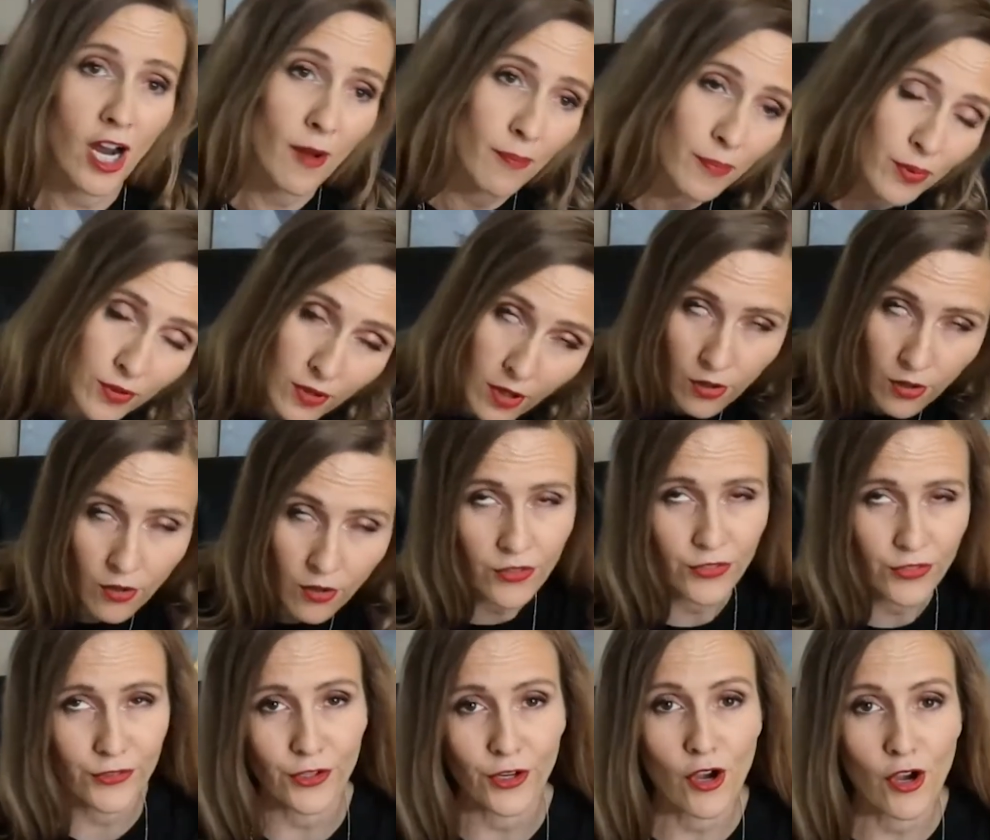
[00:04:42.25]
You can go through
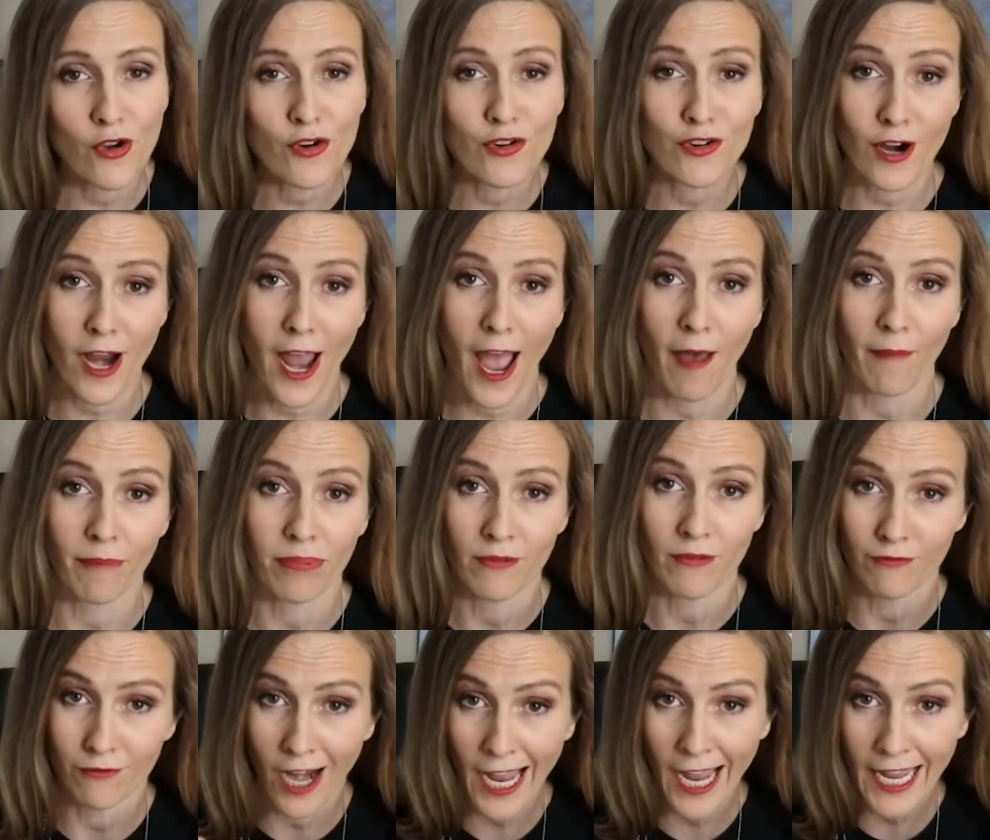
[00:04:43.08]
your own crap,
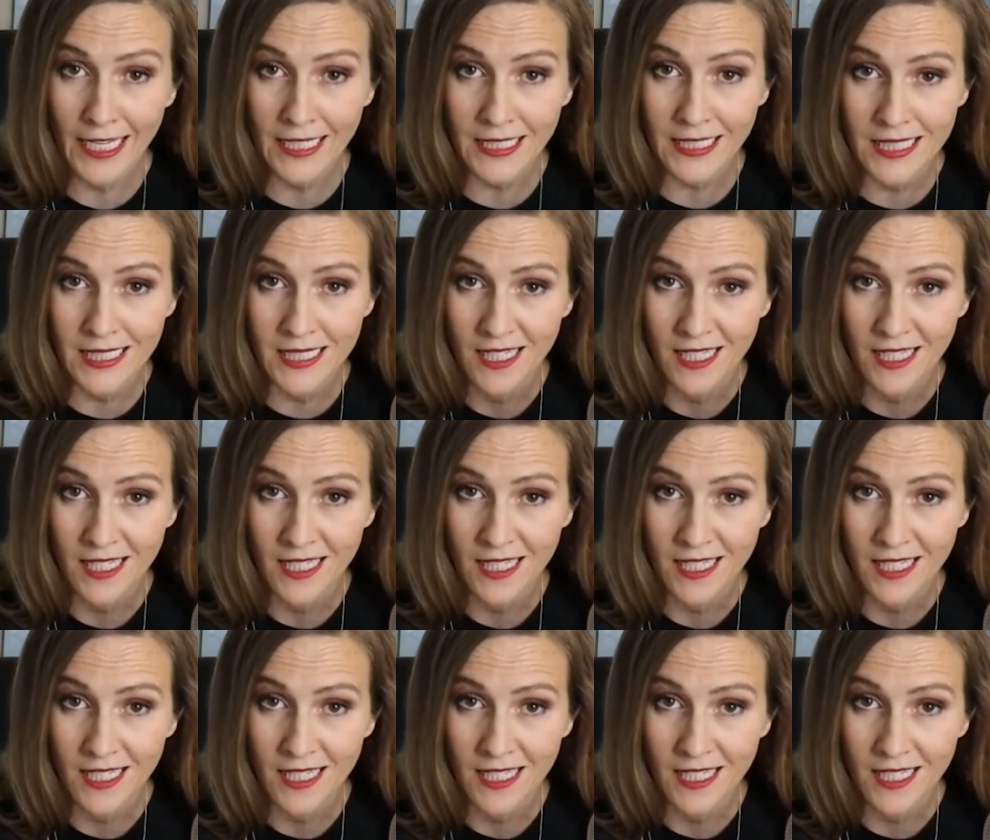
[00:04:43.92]
right?